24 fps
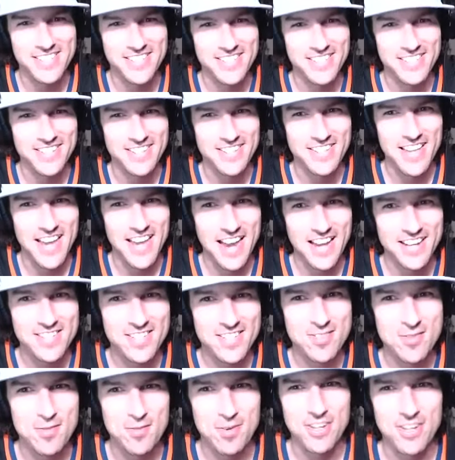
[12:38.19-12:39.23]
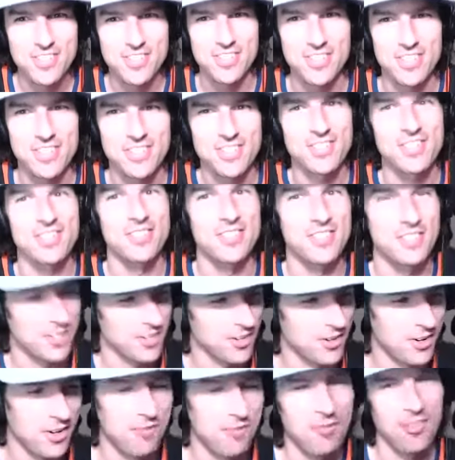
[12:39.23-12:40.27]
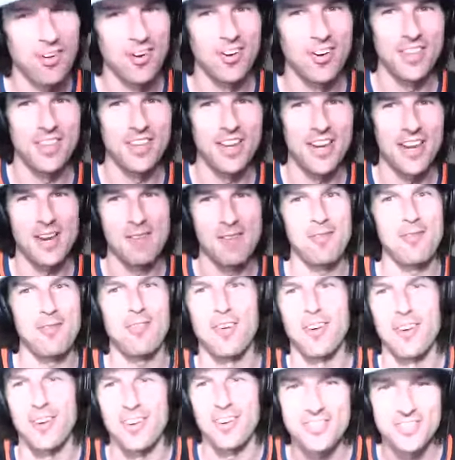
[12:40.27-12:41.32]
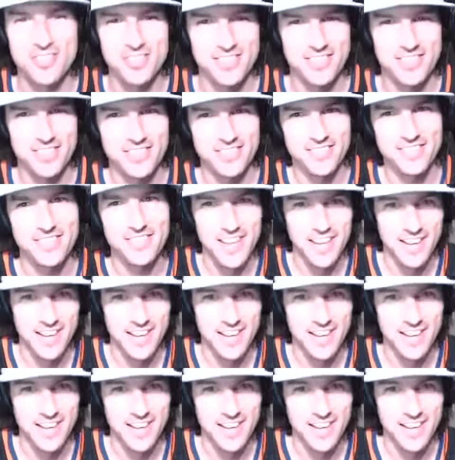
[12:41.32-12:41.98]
that situation is you're confronting the neighbor first, and